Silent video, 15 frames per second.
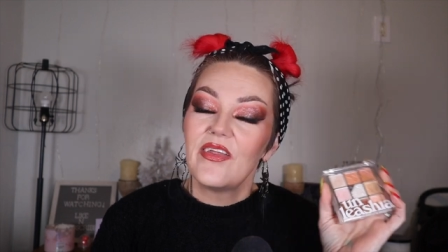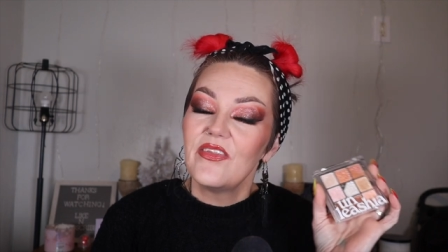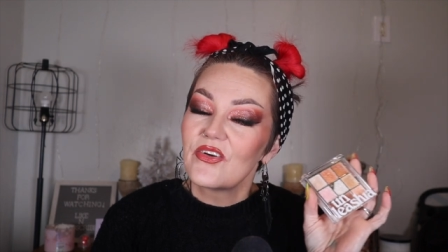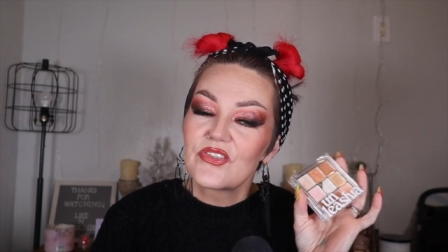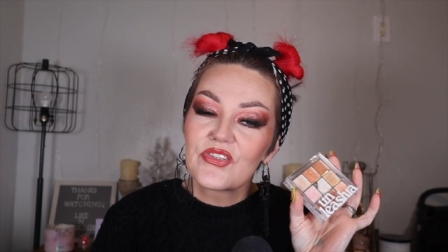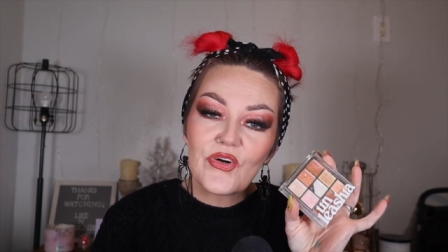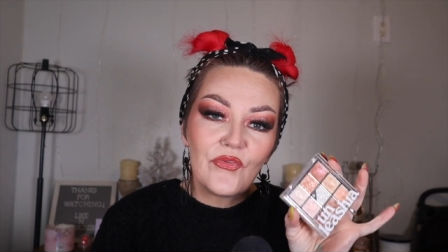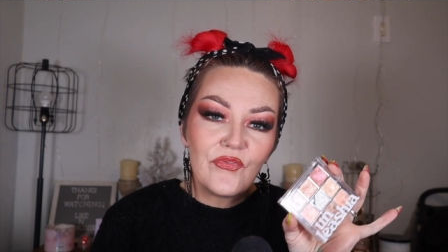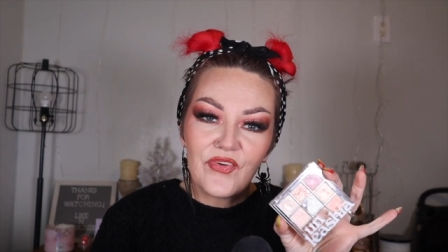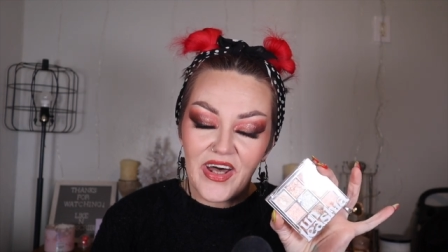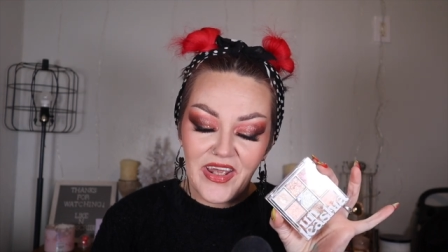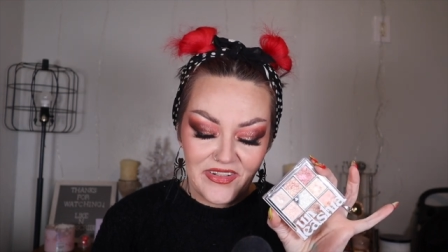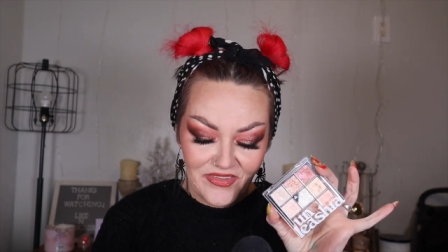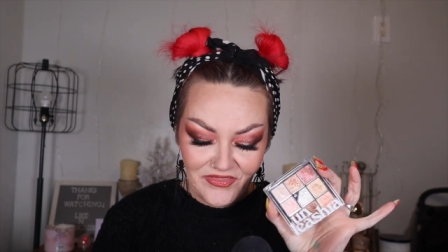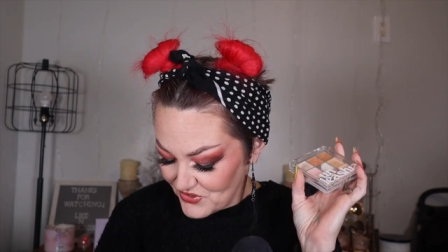and they're so
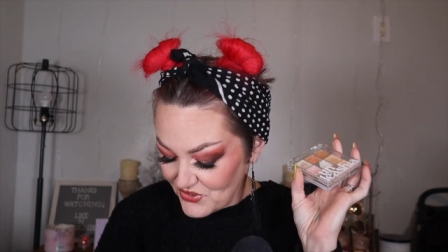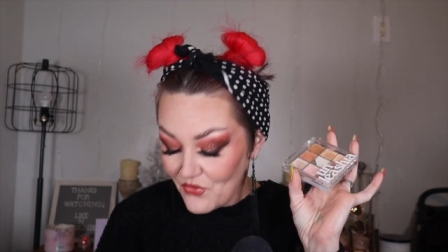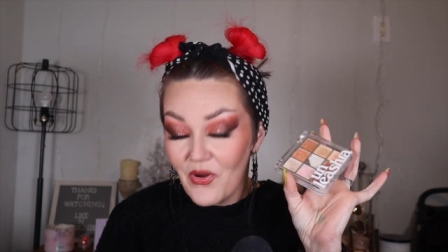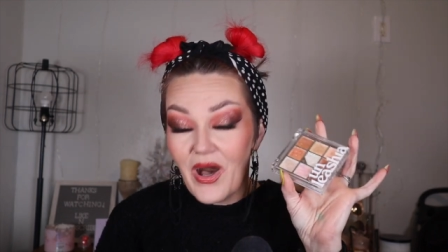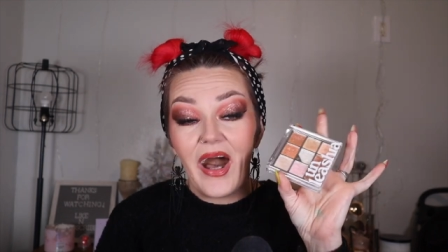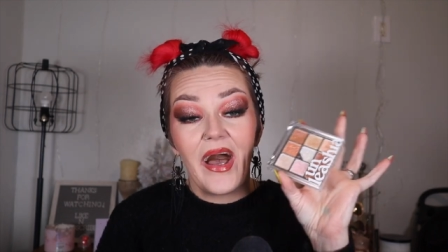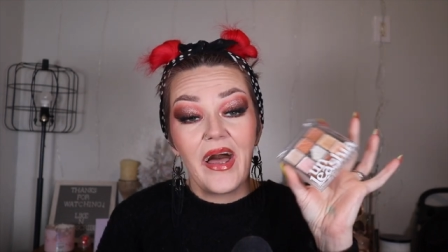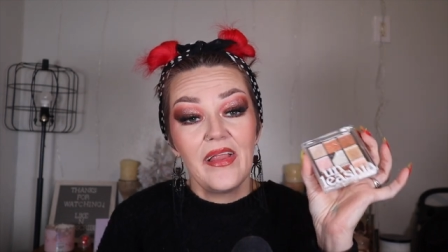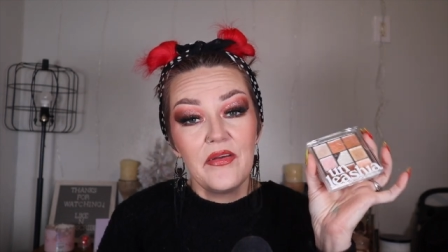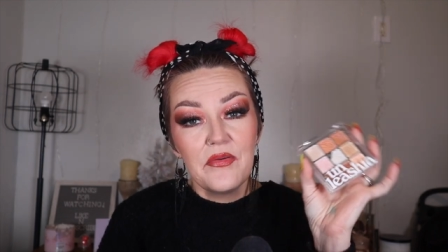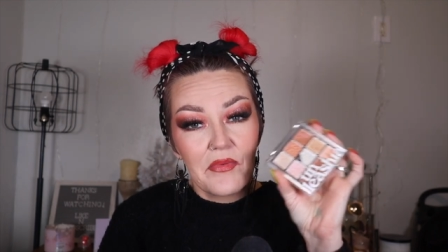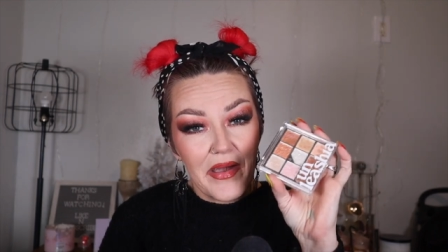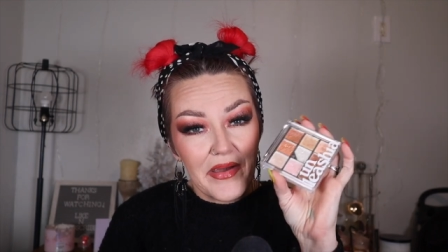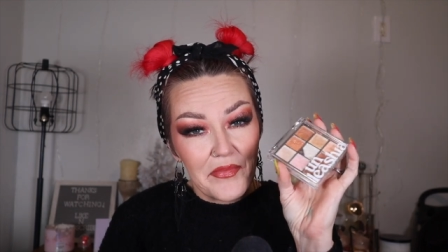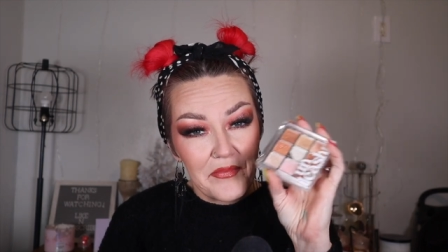fun. So highly
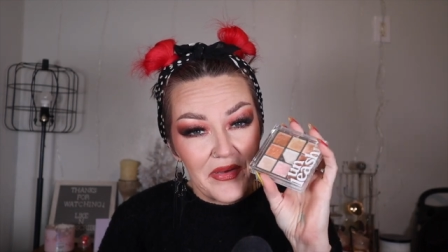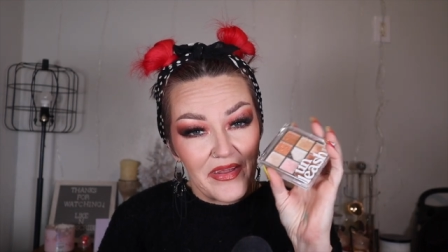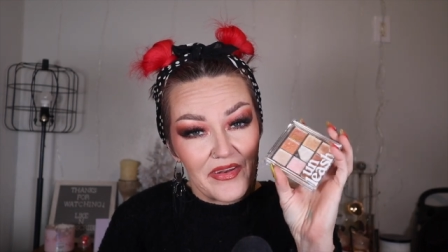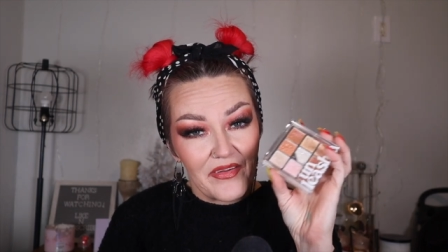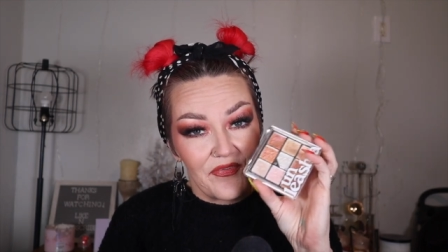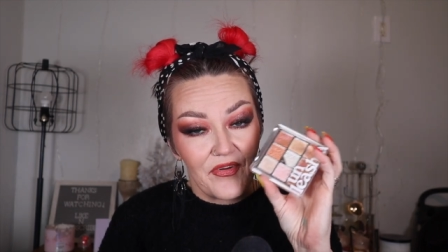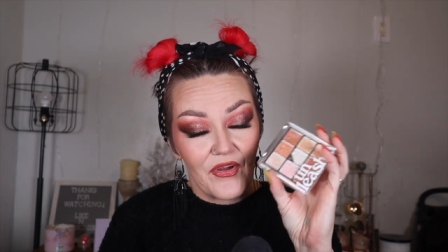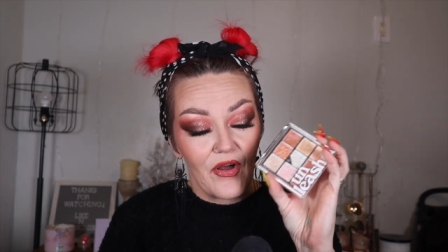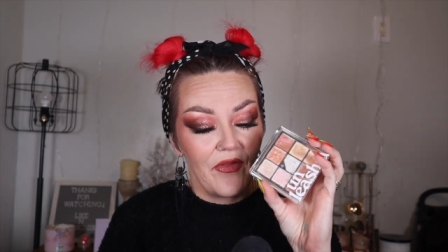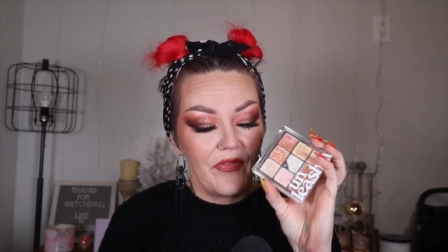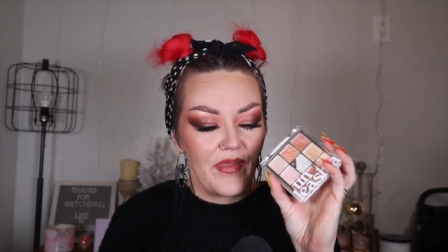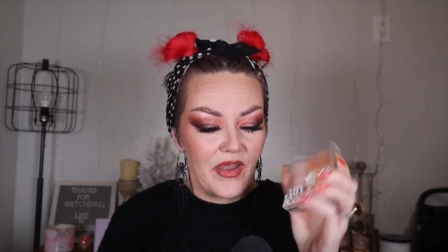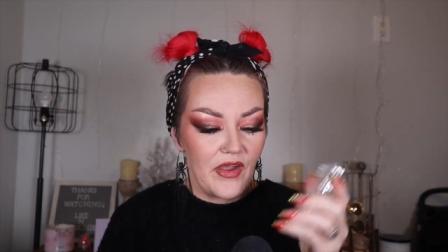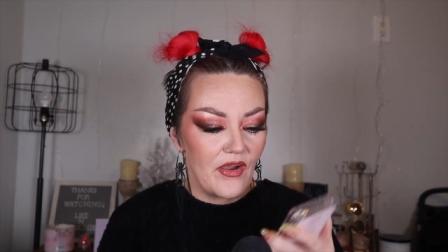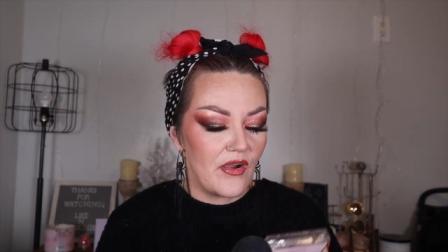recommend if you're on
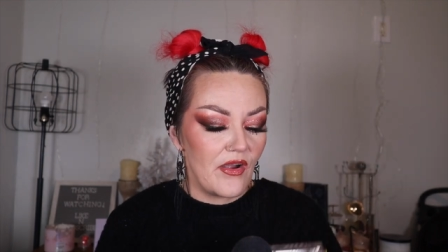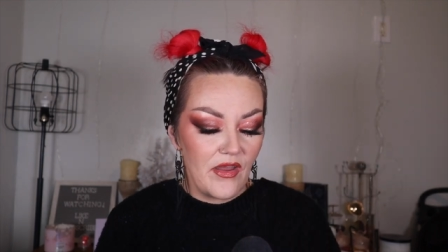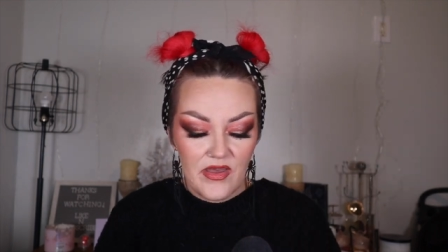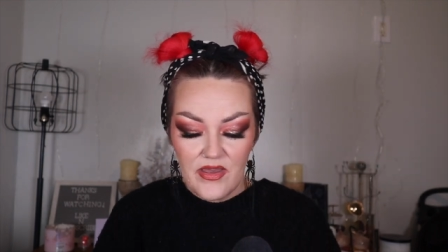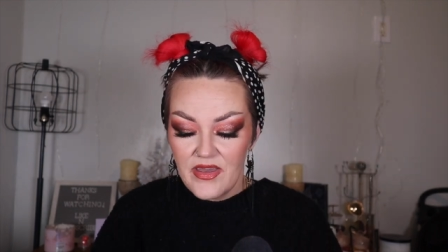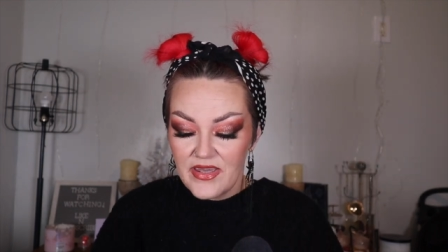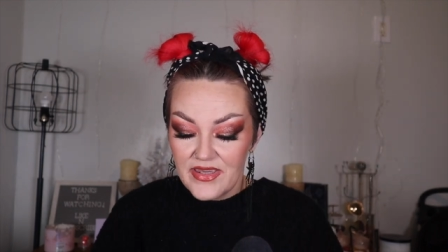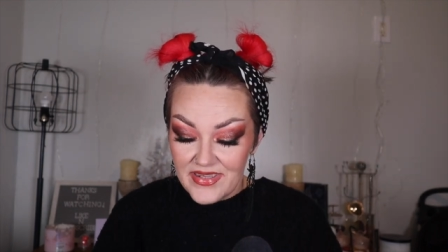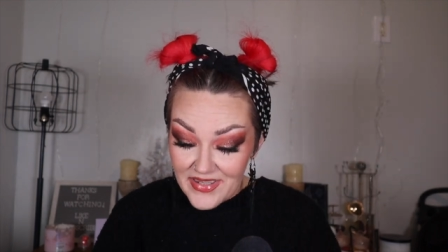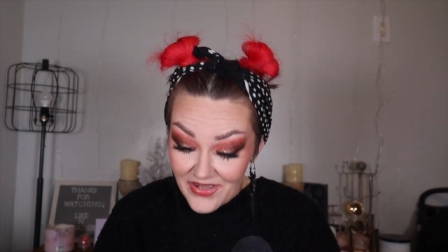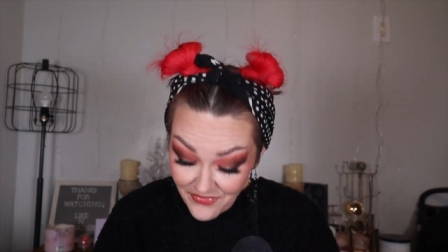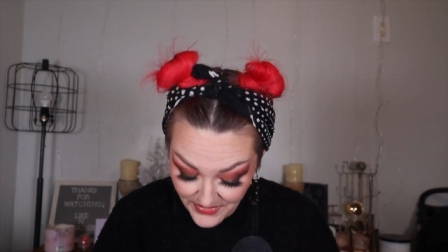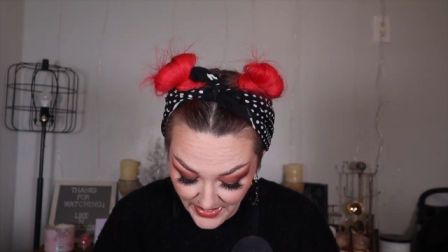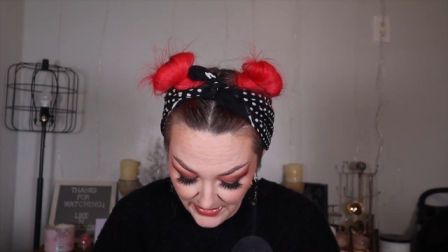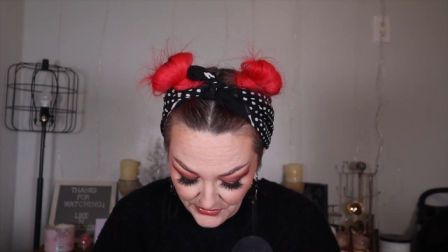there,
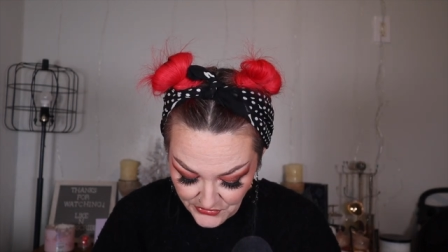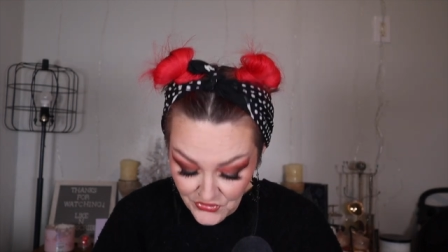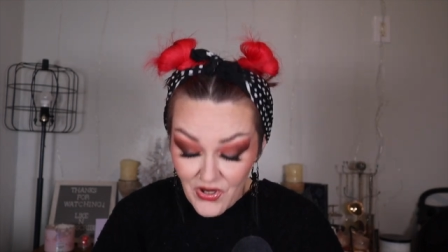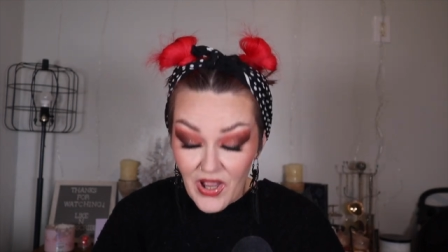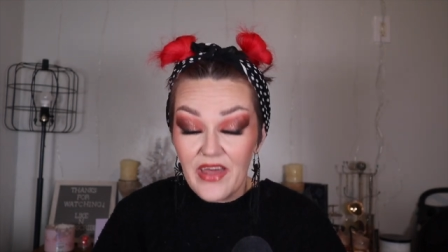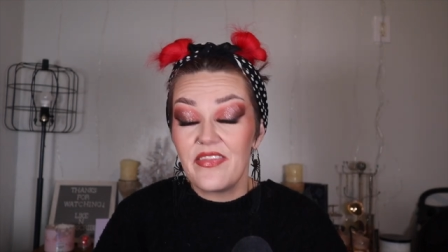give that a try.